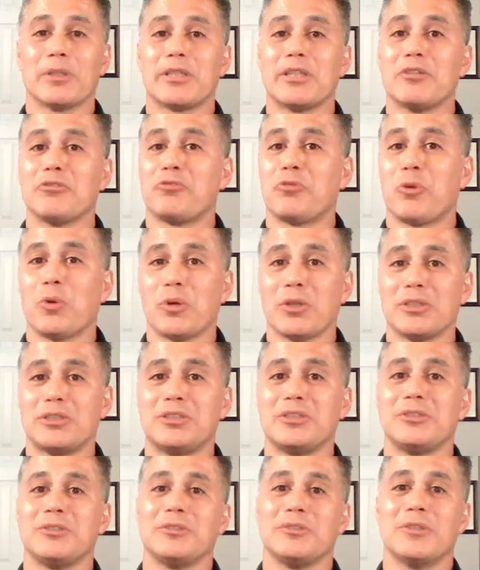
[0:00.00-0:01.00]
looking forward
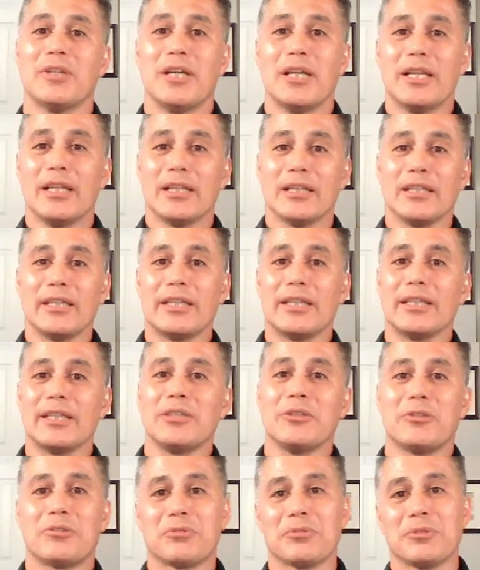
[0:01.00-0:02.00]
to
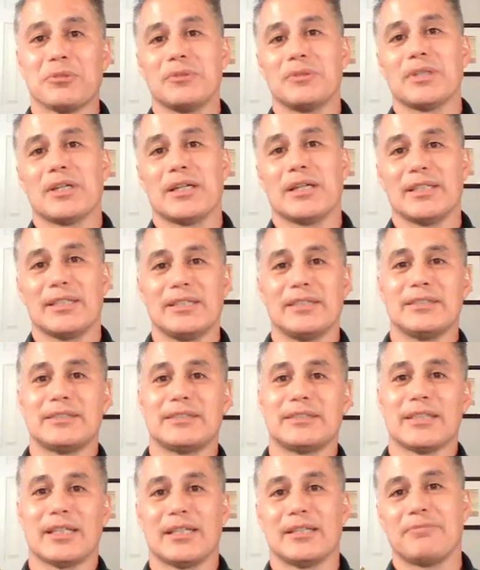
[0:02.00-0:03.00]
leading you through
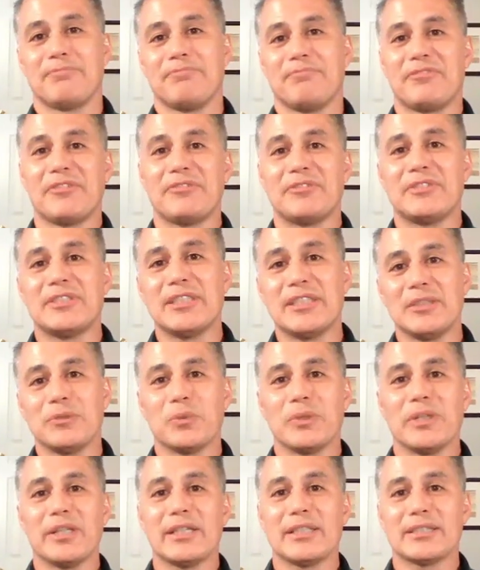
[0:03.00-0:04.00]
these
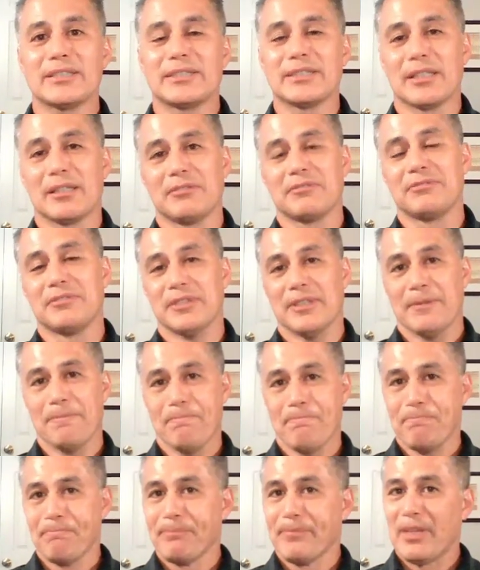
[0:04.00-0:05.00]
15 weeks of
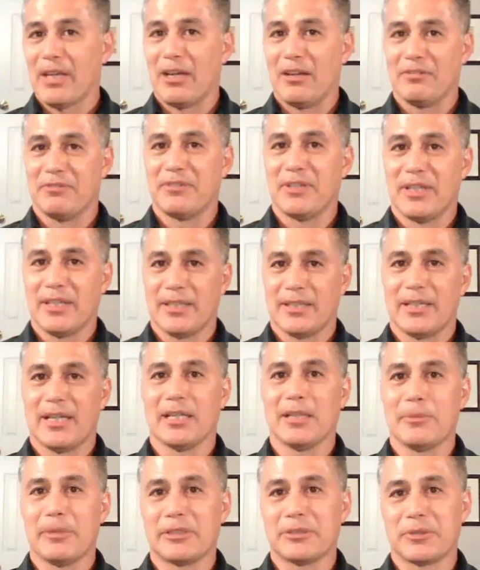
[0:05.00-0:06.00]

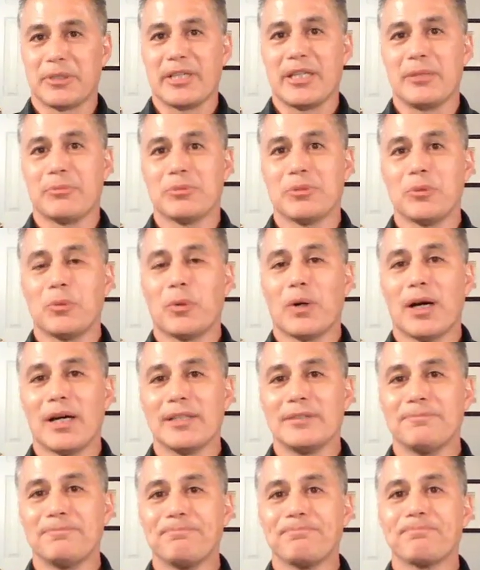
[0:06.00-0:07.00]
elementary Hebrew
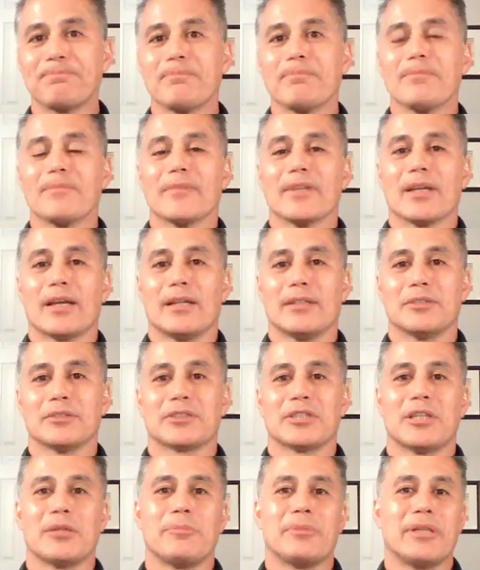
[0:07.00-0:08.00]
1.
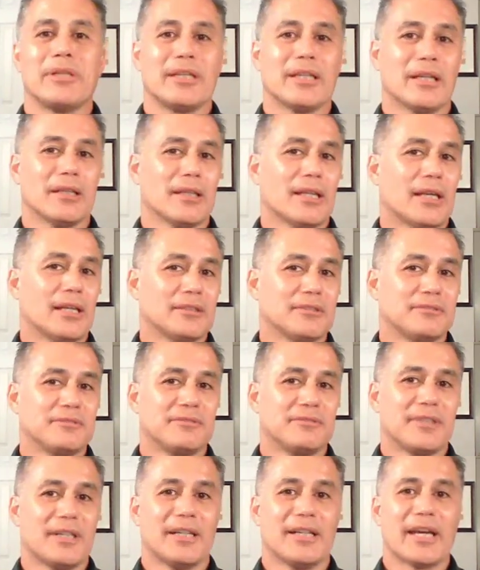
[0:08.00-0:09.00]
There's going to be a lot
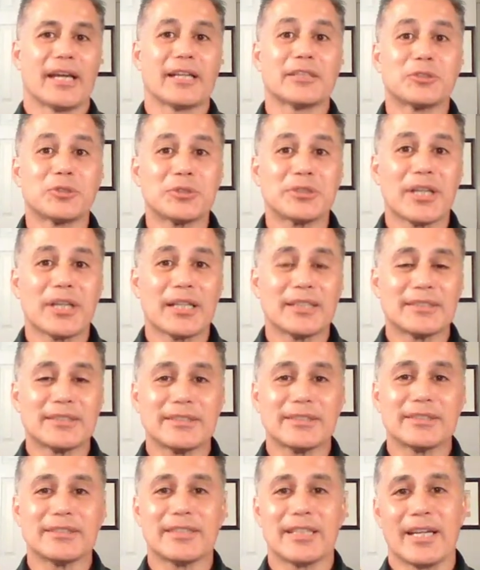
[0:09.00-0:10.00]
of
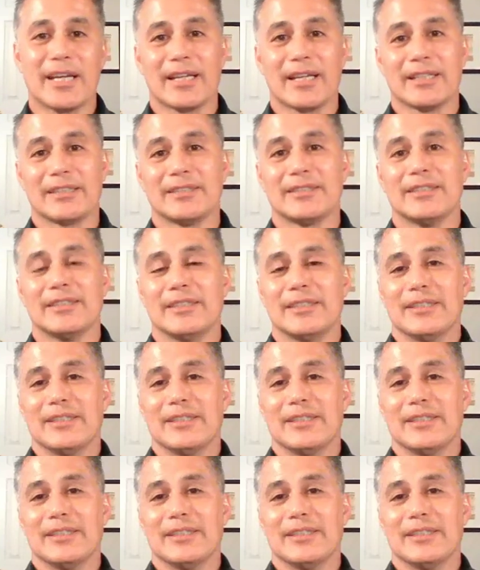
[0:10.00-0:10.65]
exercises, and